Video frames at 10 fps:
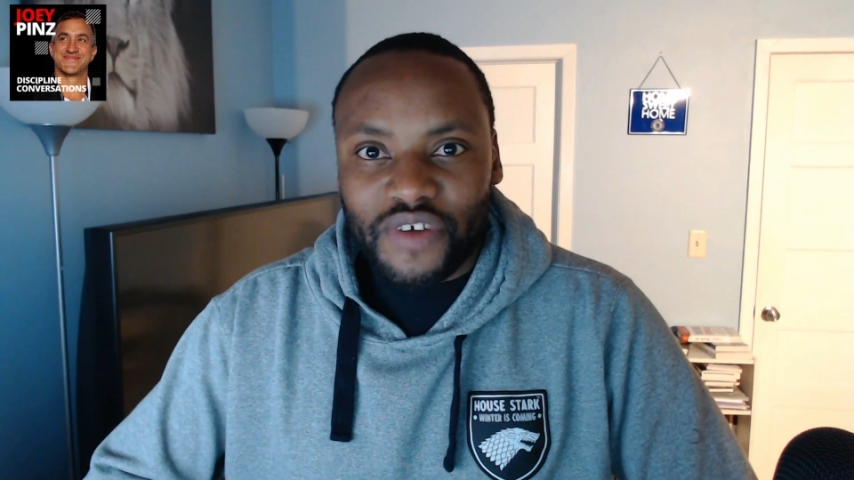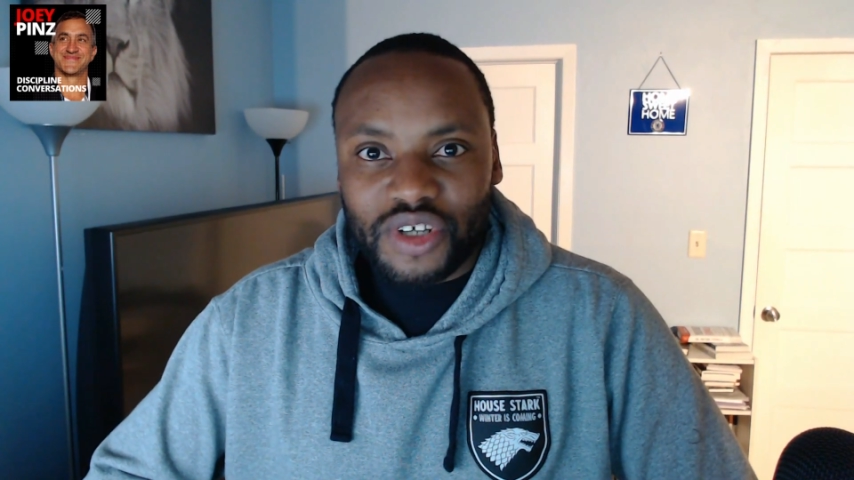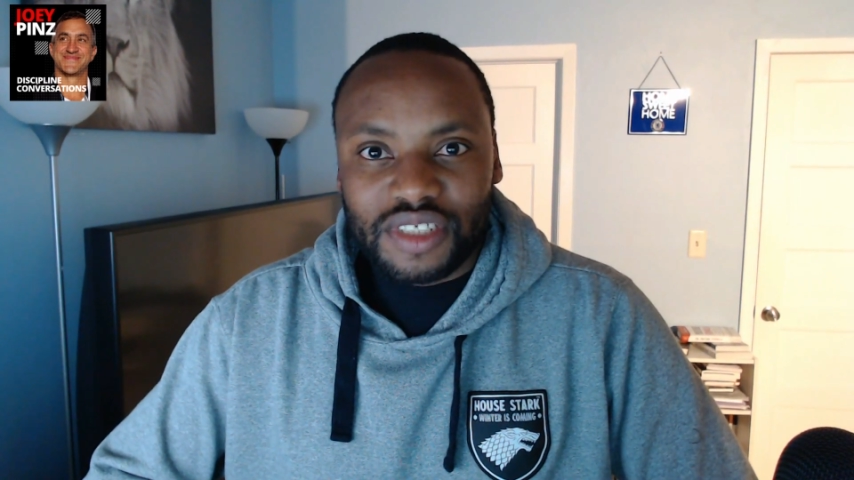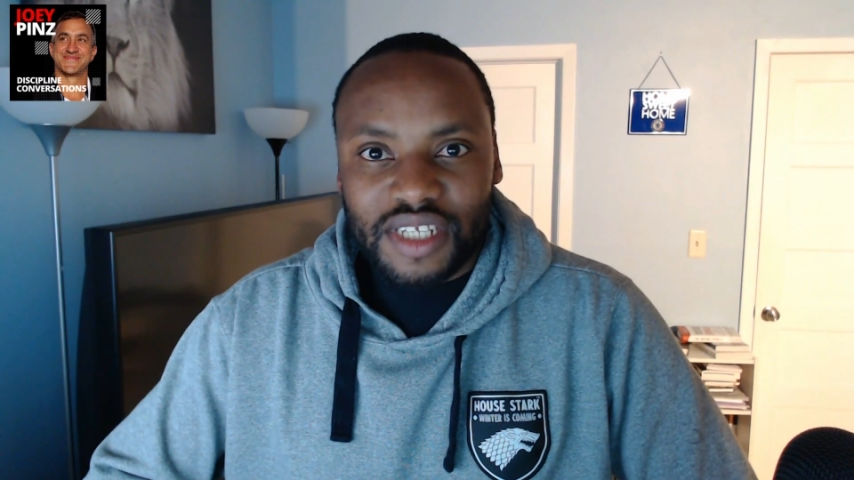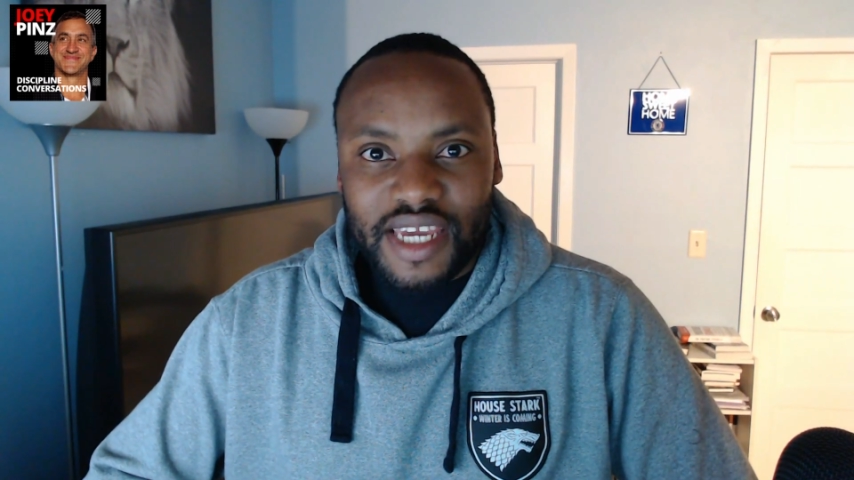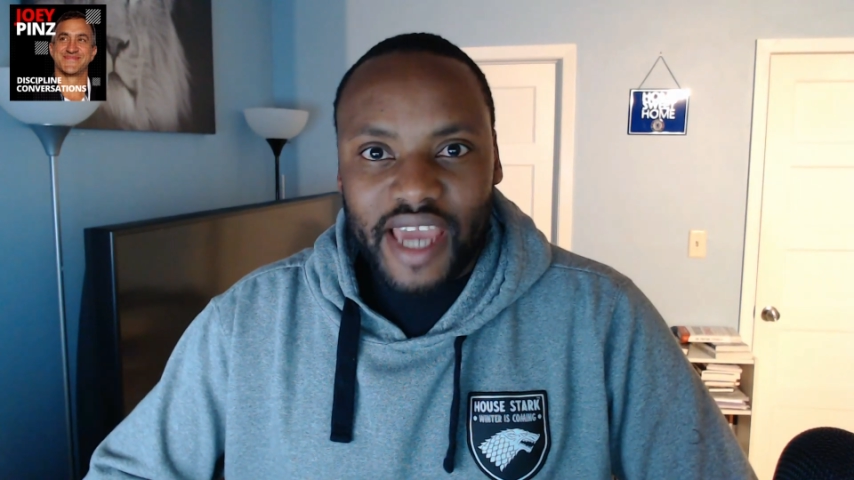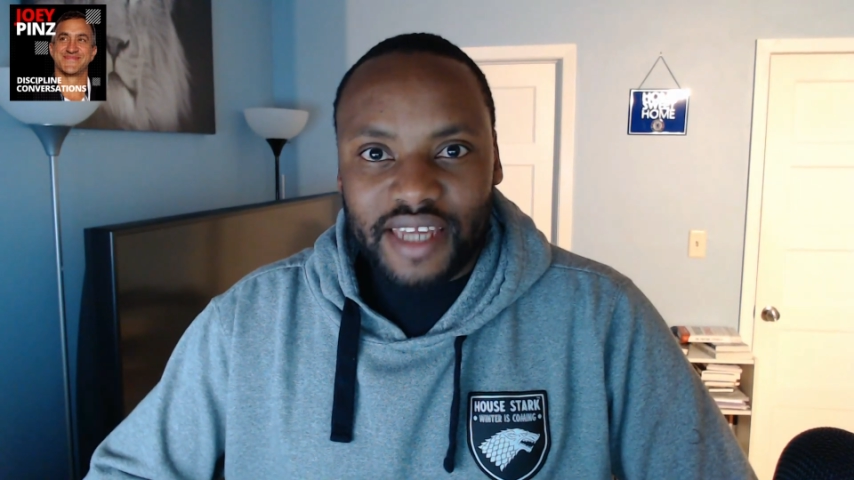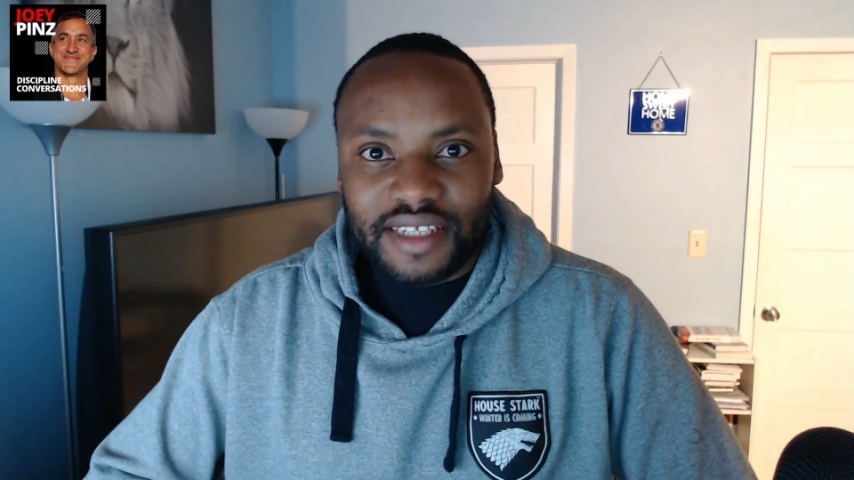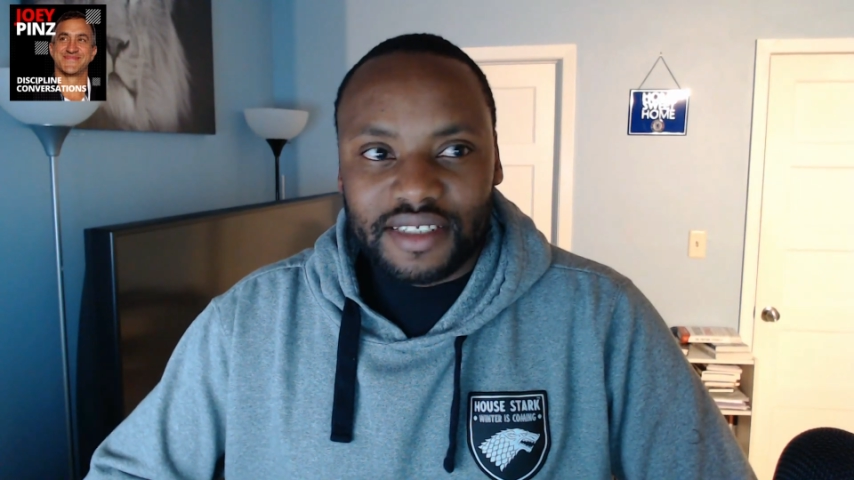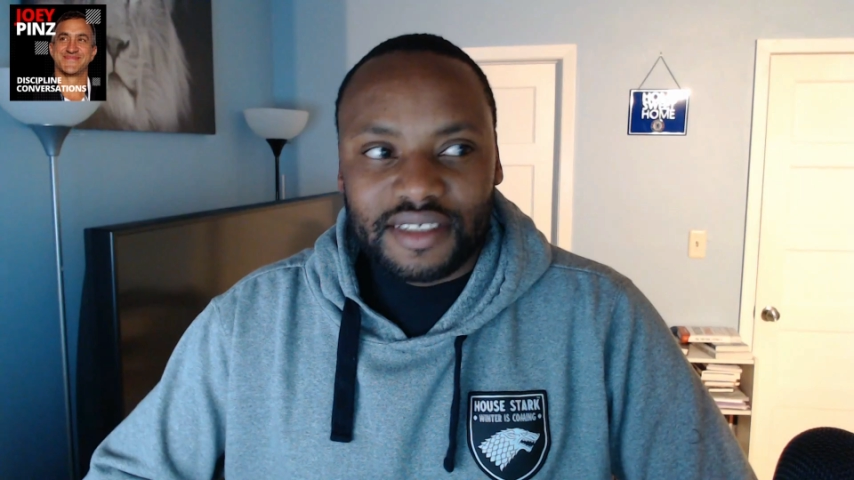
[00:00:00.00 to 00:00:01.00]
or
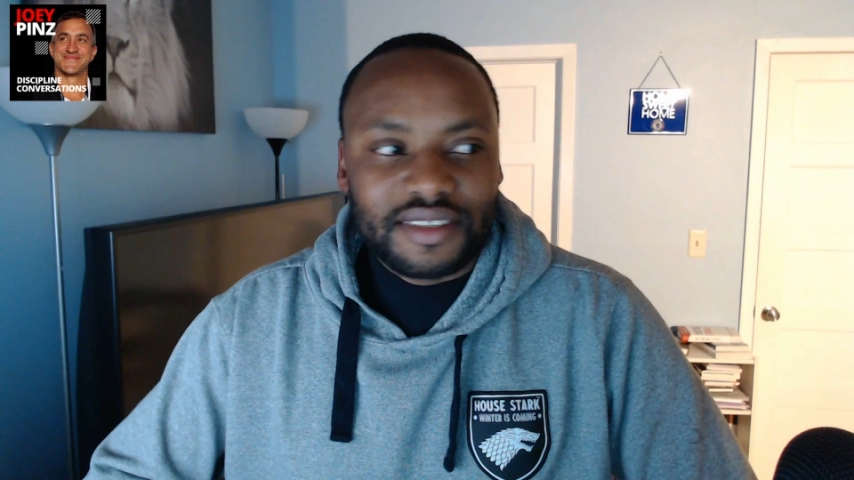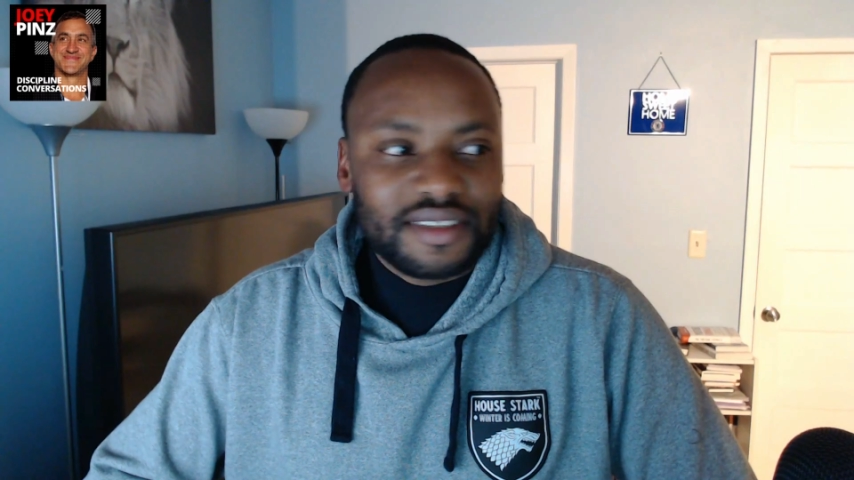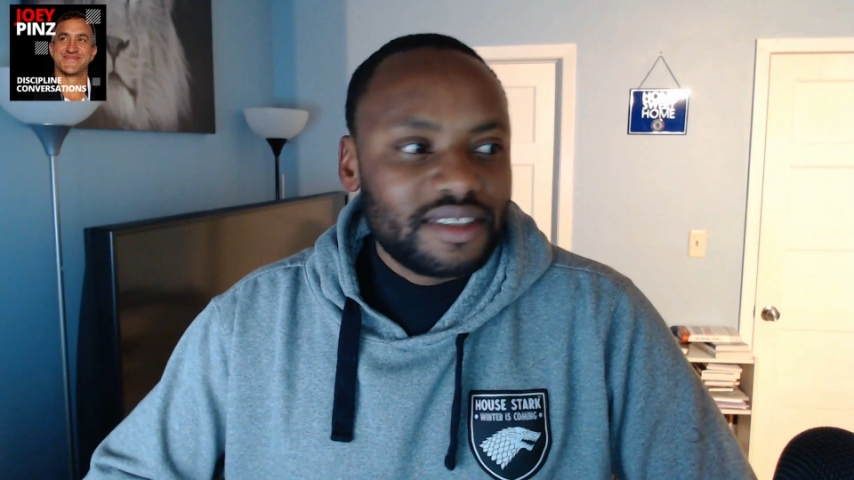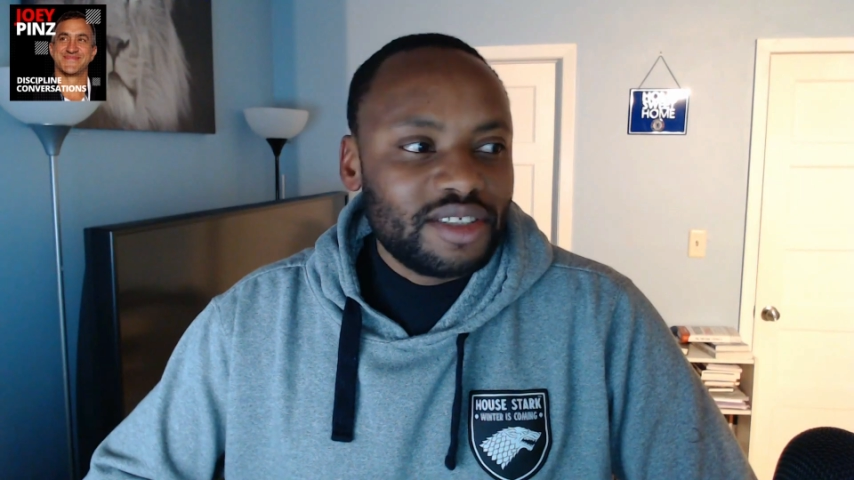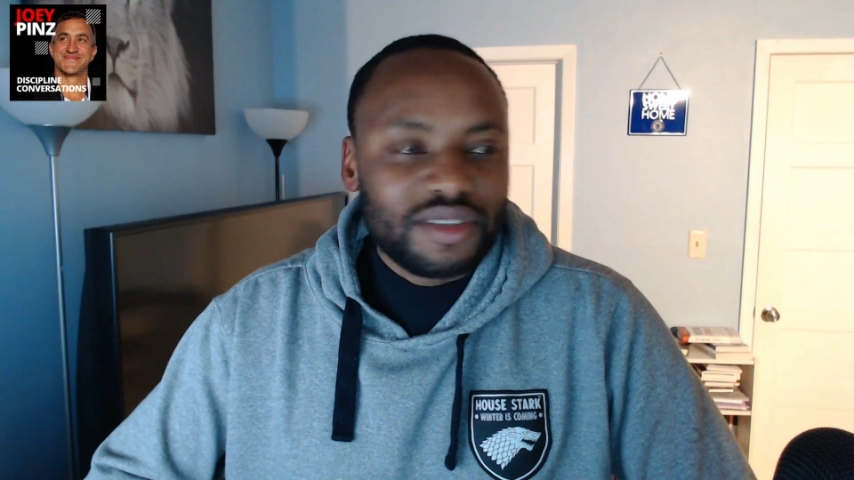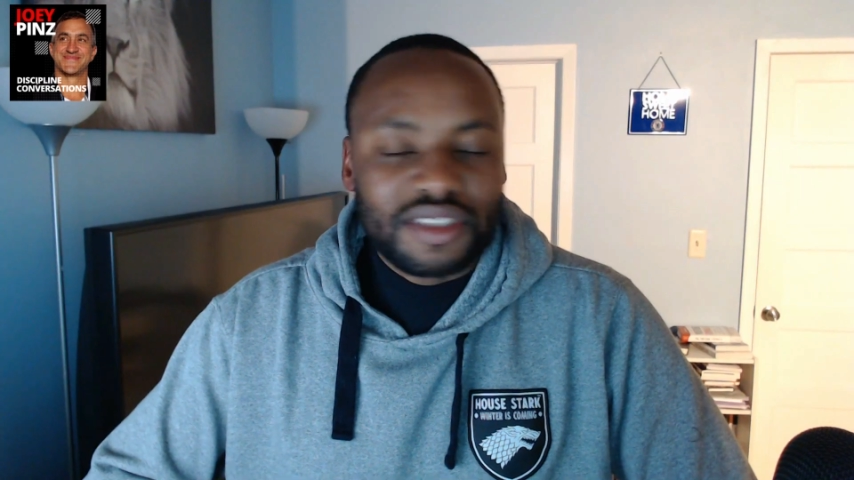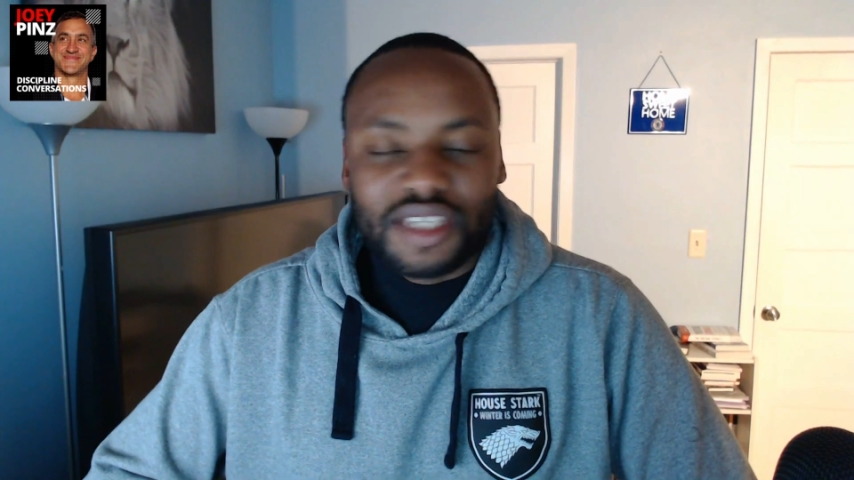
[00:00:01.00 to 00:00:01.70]
university and